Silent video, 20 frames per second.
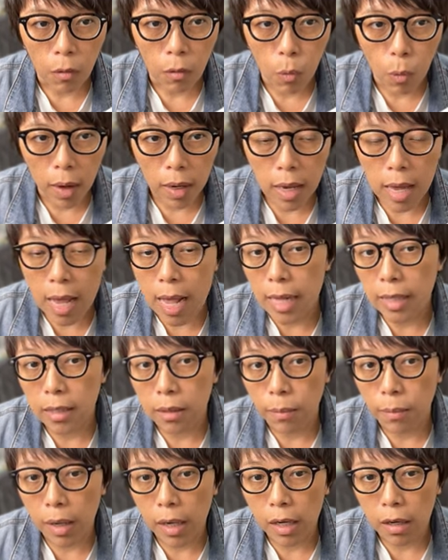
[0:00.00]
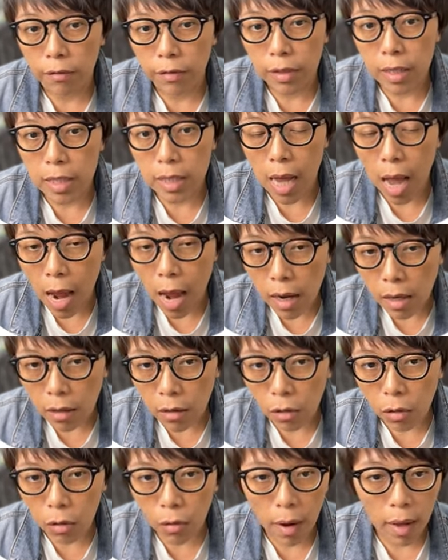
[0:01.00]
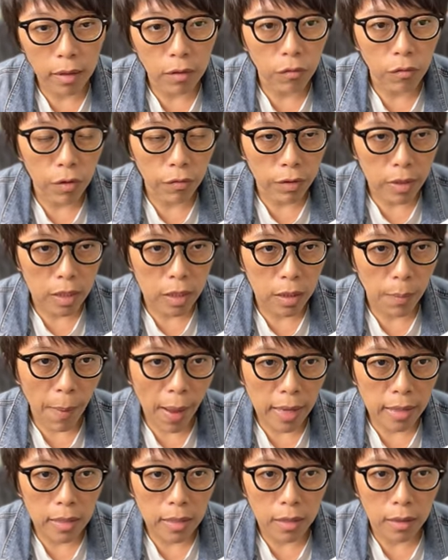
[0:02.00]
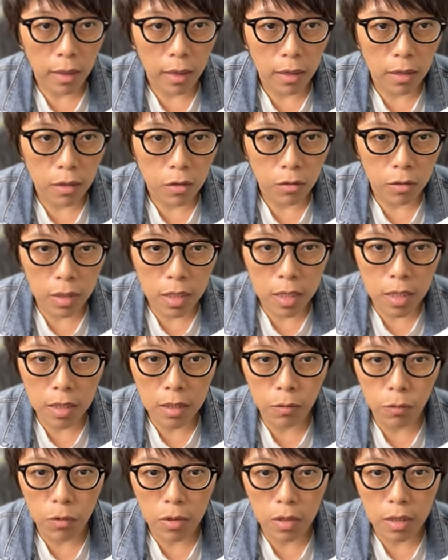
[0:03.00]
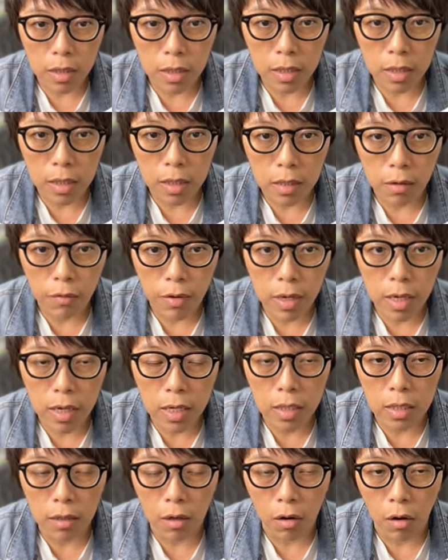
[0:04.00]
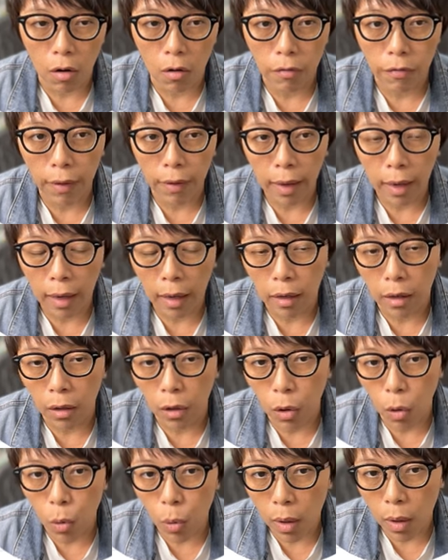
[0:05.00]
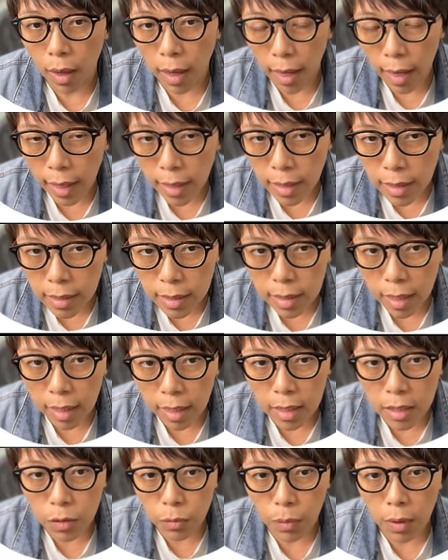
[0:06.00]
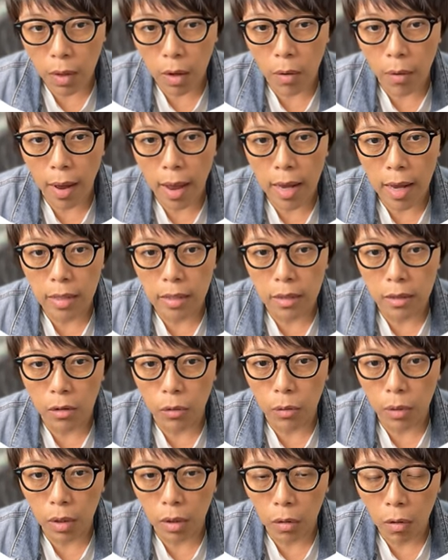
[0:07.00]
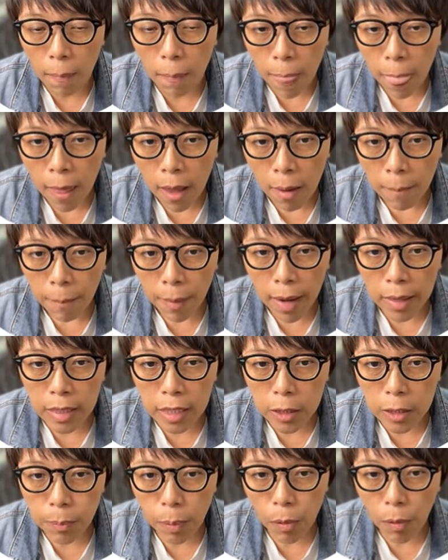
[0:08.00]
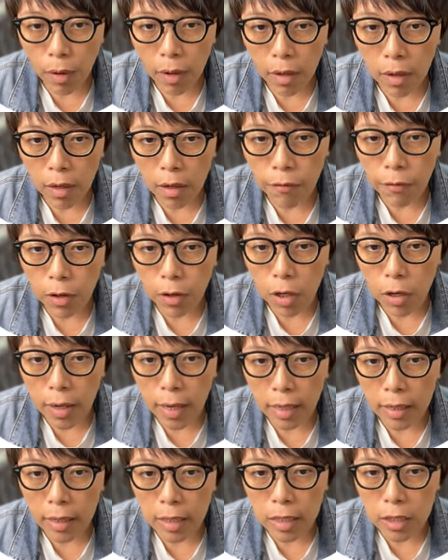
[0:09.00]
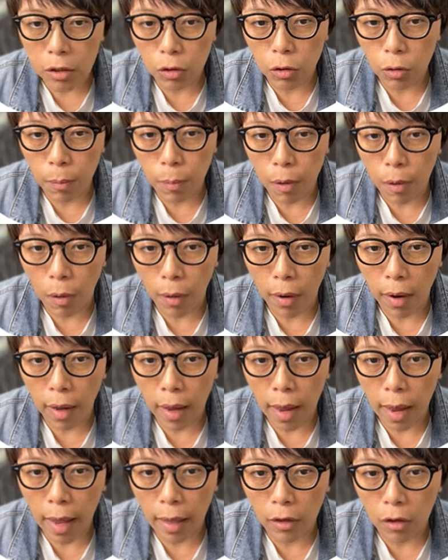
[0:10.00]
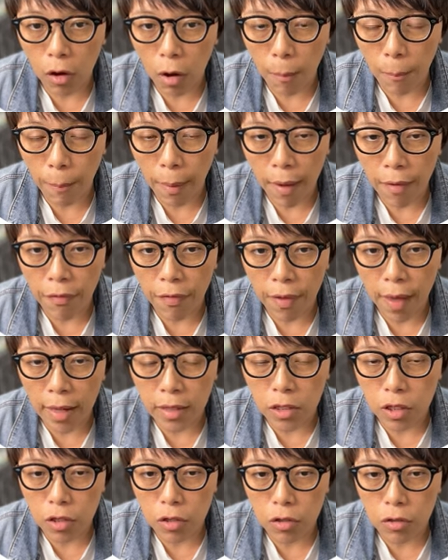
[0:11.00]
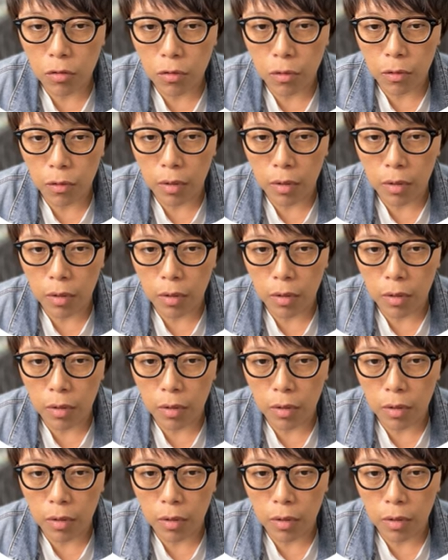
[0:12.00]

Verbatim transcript: what is the meaning of this higher low and the reversal pattern here? So this was a series of a lower highs and as well as a lower low. But at this point here, if you look at this low point and compare that to